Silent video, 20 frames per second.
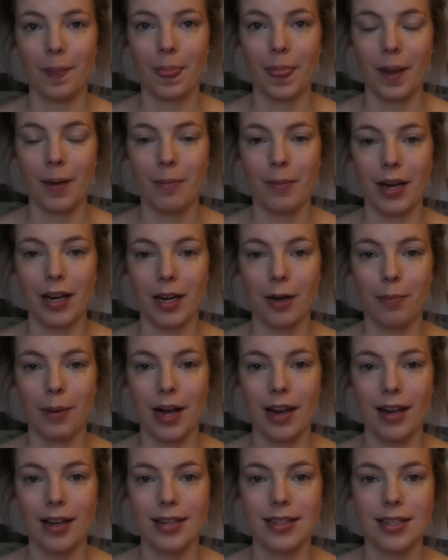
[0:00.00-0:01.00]
makeup
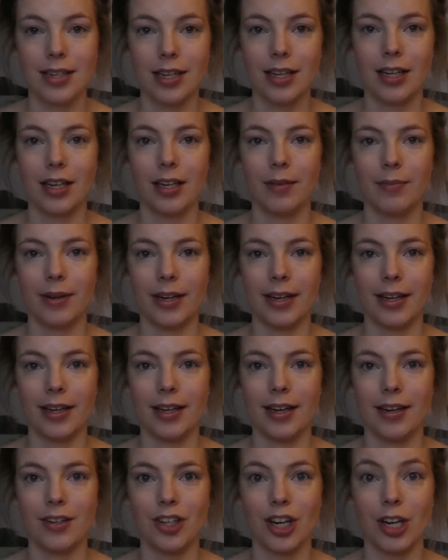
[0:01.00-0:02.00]
palette, my
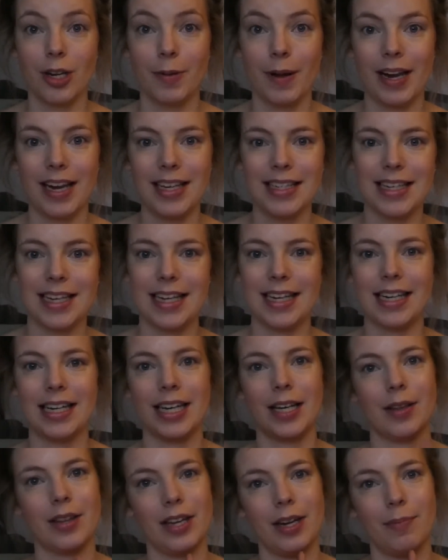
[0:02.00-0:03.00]
eyeshadow palette, in
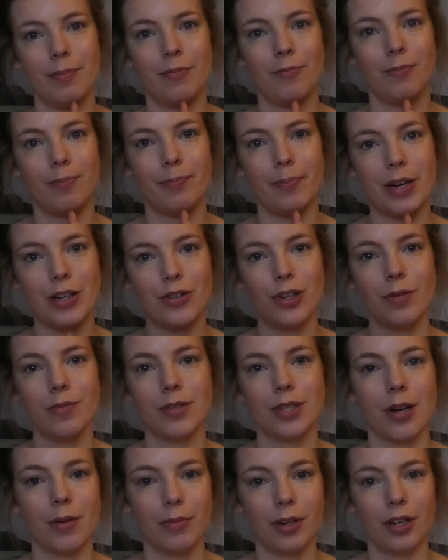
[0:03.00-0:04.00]
the bedroom,
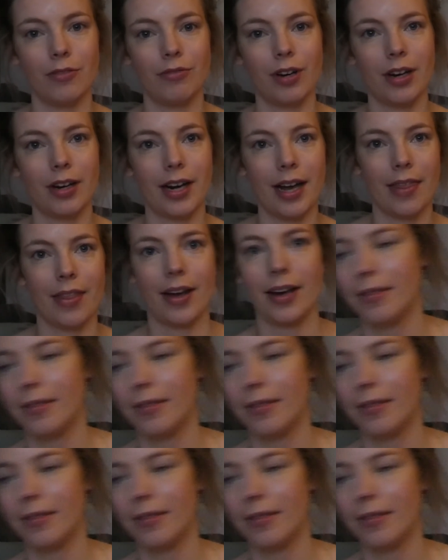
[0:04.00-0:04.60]
so I'm going to run and get that.